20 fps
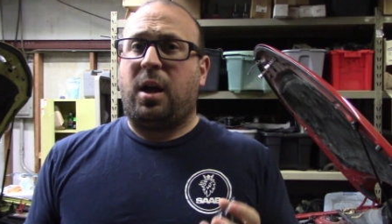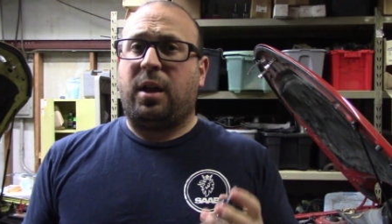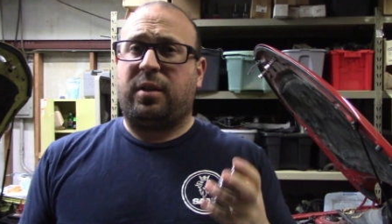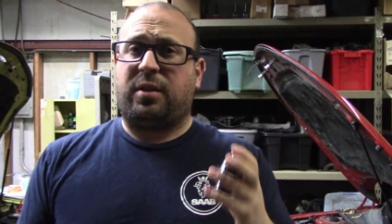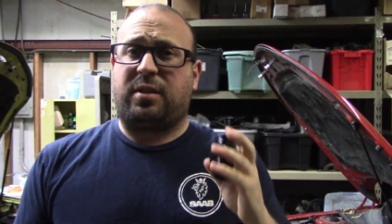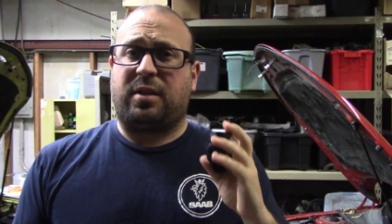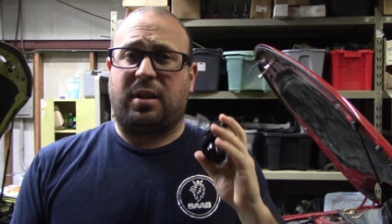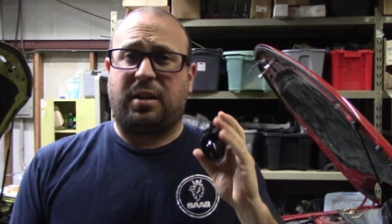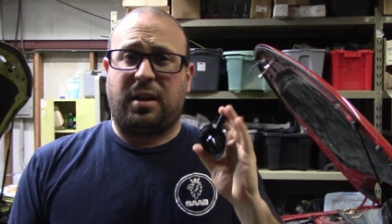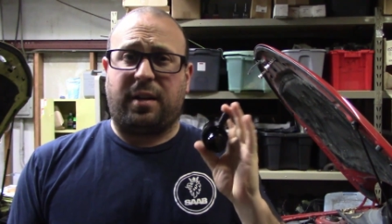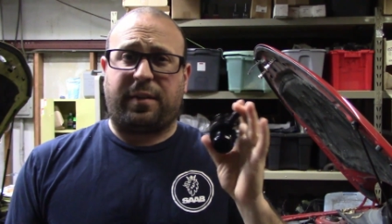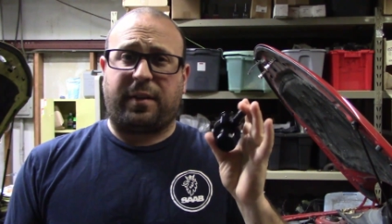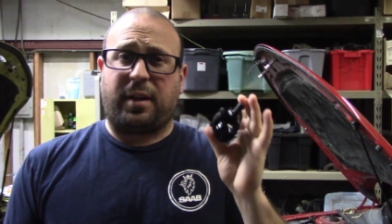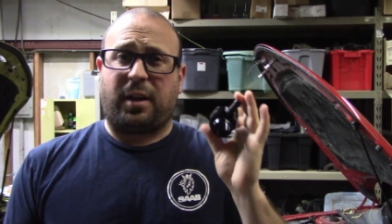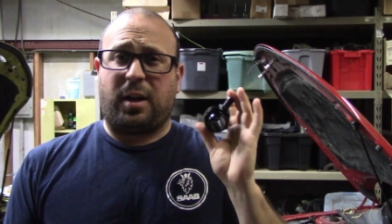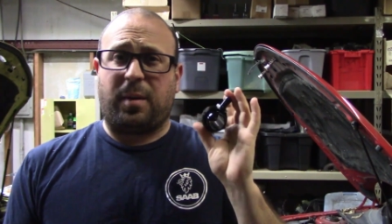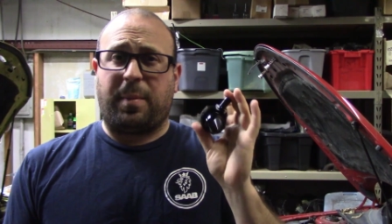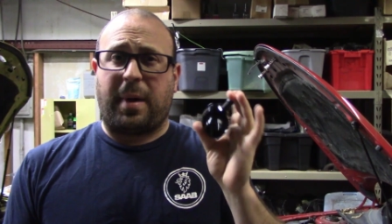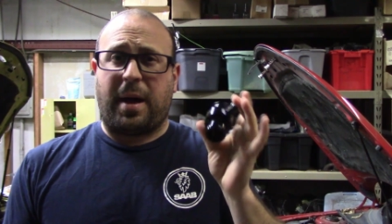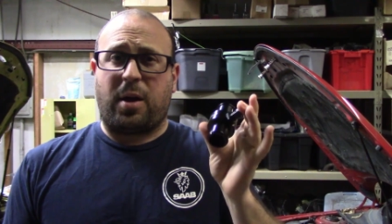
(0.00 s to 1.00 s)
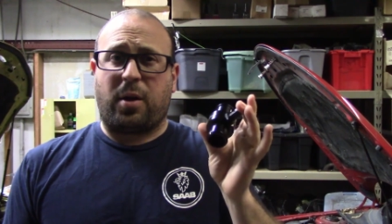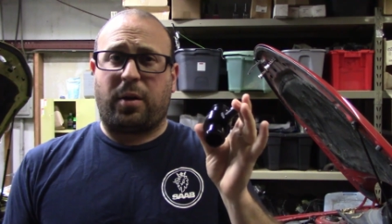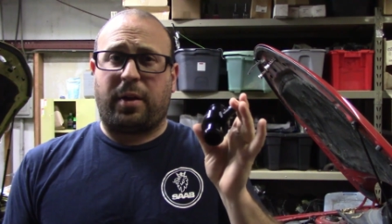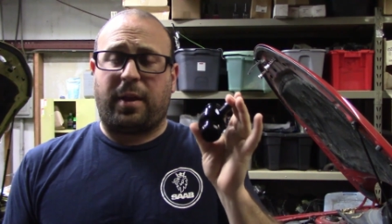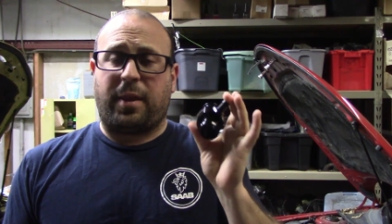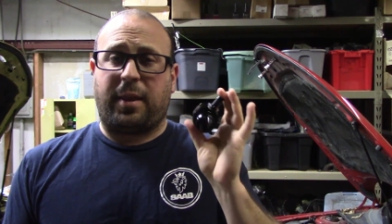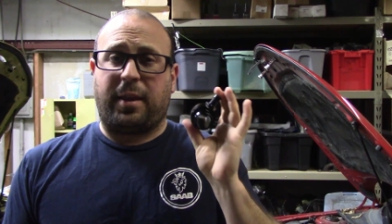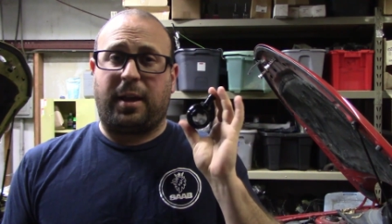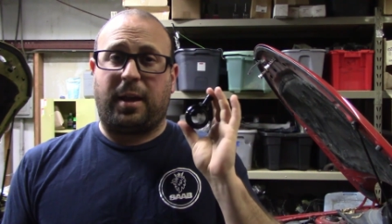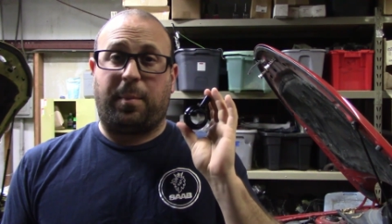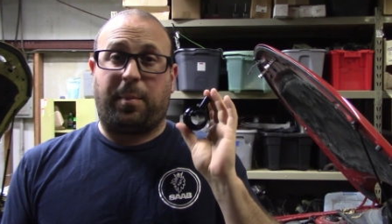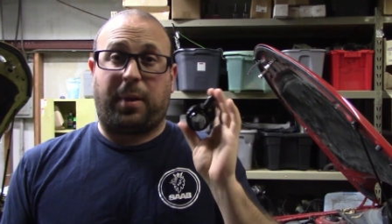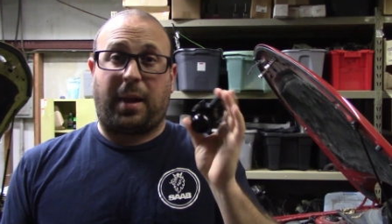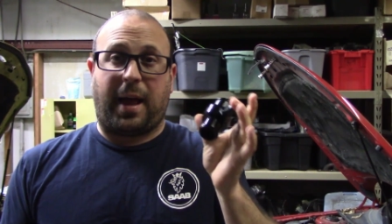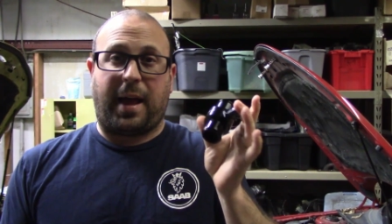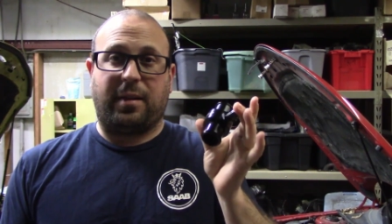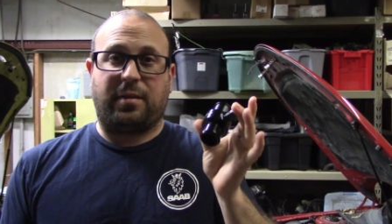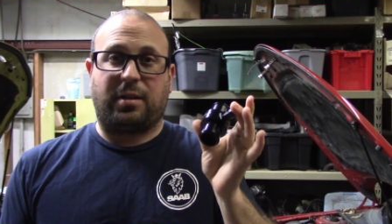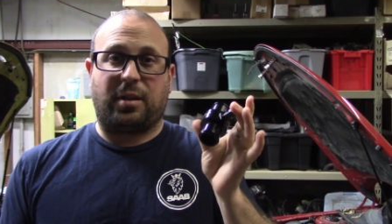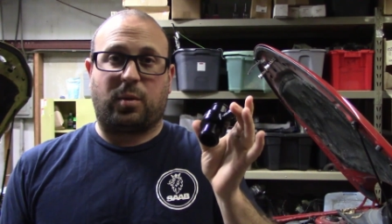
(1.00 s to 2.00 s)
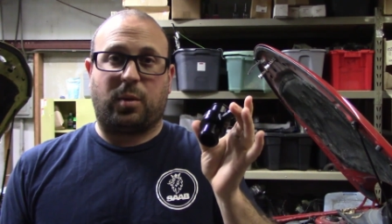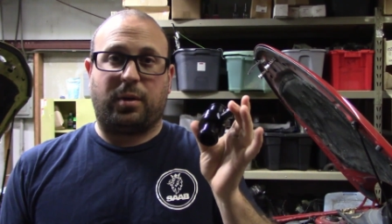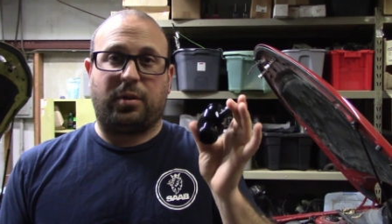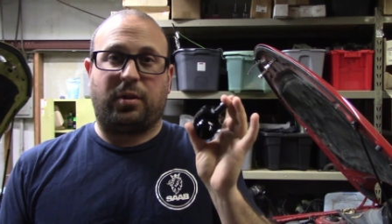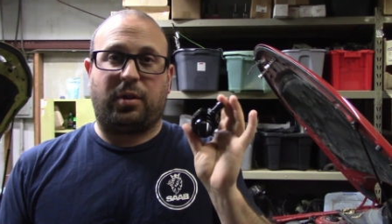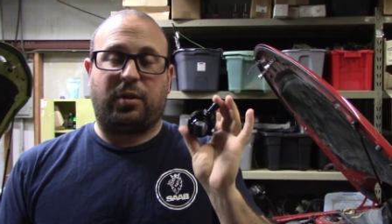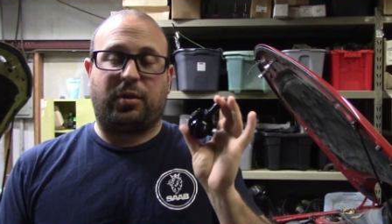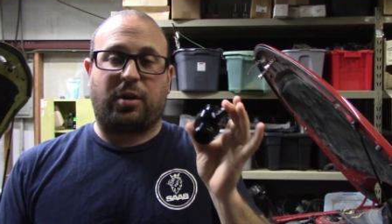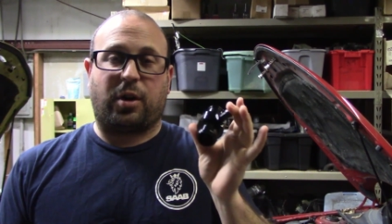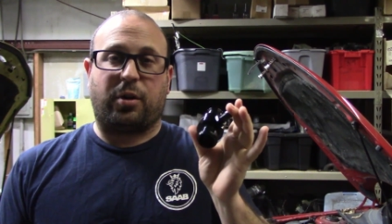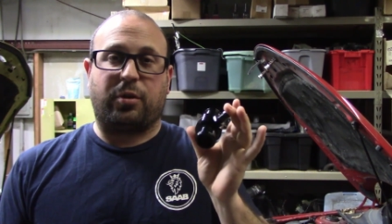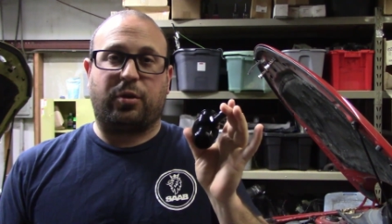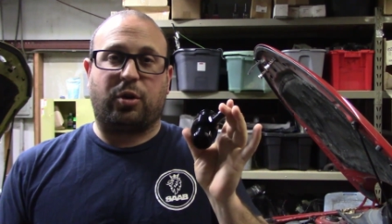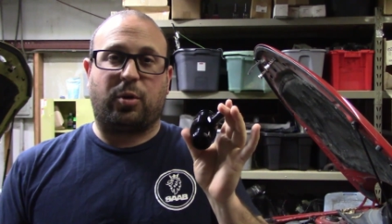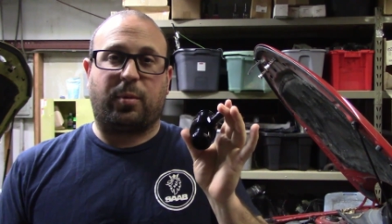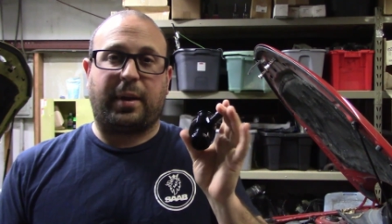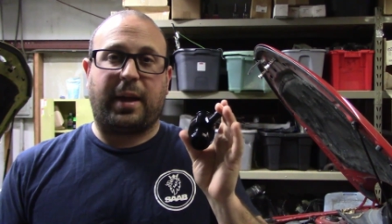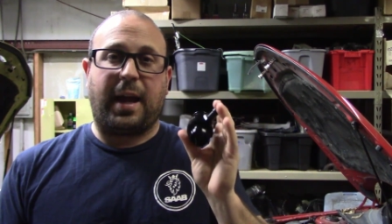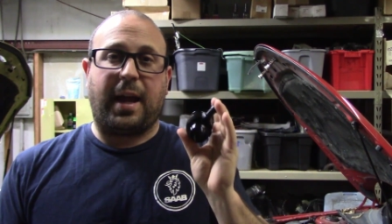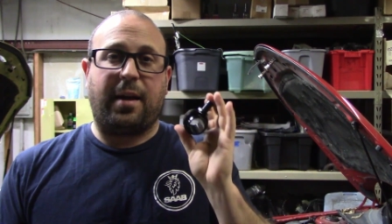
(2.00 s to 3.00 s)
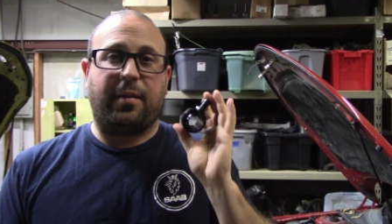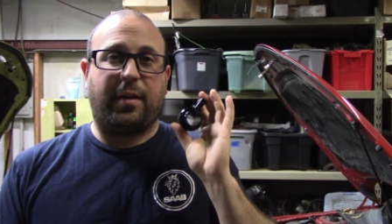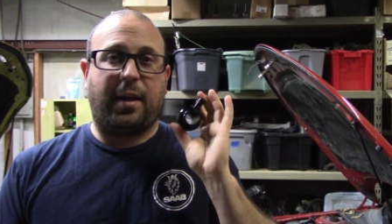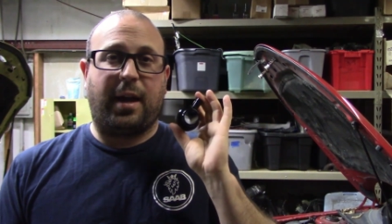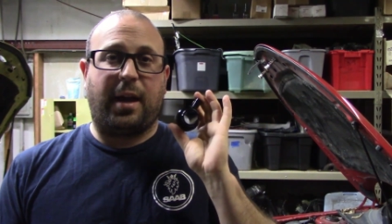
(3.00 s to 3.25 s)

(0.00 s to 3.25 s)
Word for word: significantly better than the plastic ones these cars normally have.